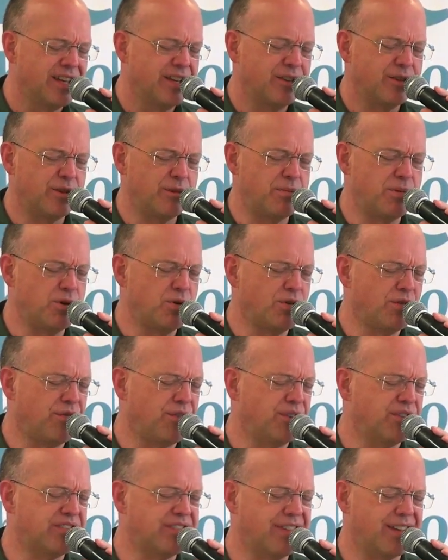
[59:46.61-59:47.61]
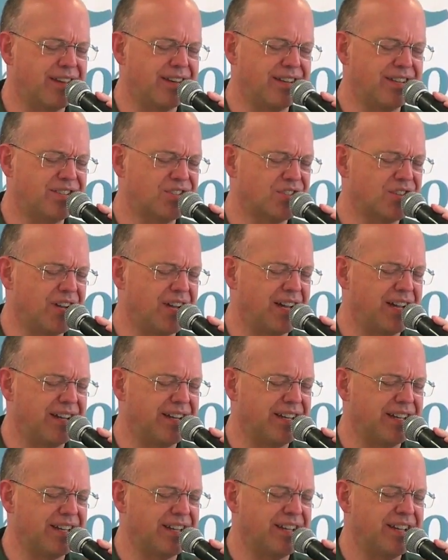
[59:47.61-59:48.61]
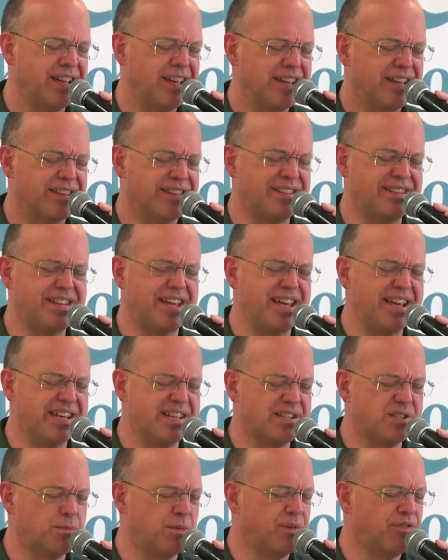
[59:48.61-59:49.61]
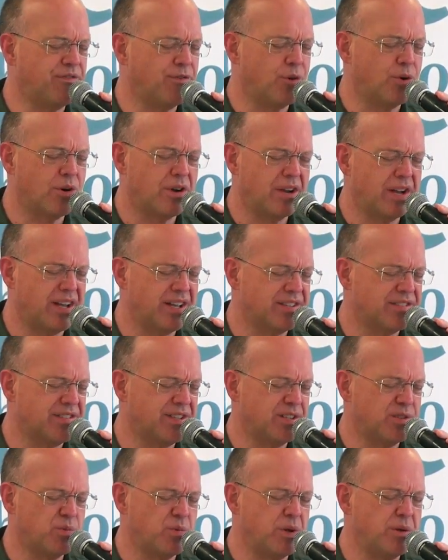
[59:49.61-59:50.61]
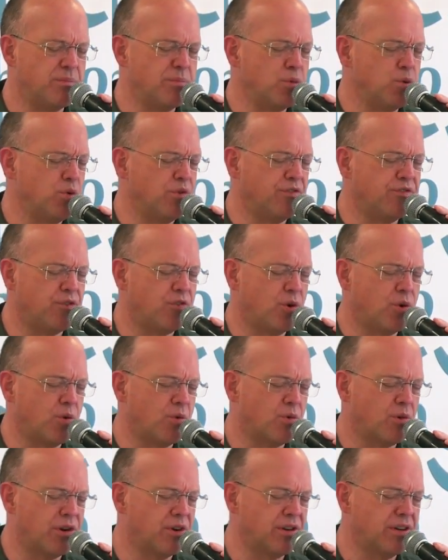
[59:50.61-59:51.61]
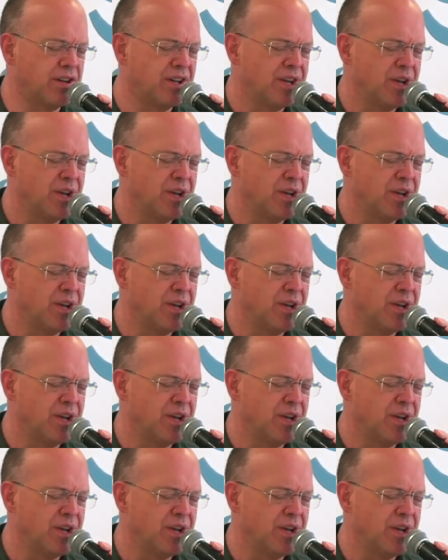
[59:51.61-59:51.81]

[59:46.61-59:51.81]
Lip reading: The beautiful sun is shining. The day is before us as we move forward.